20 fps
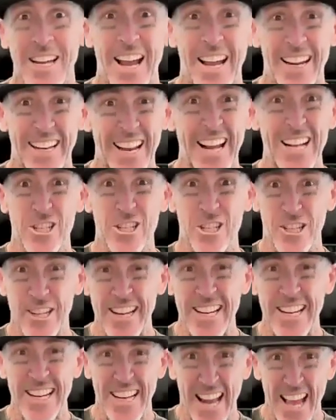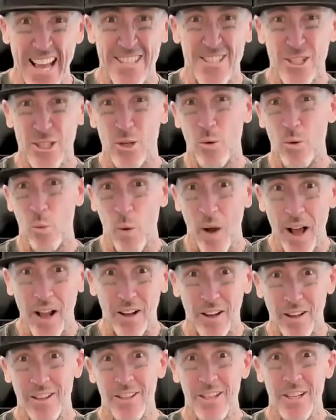and actually less
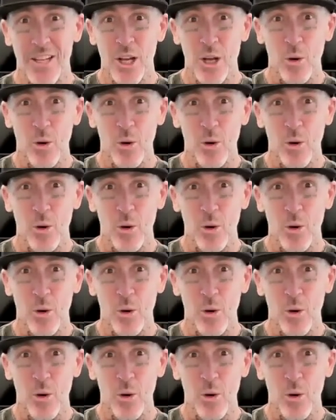well,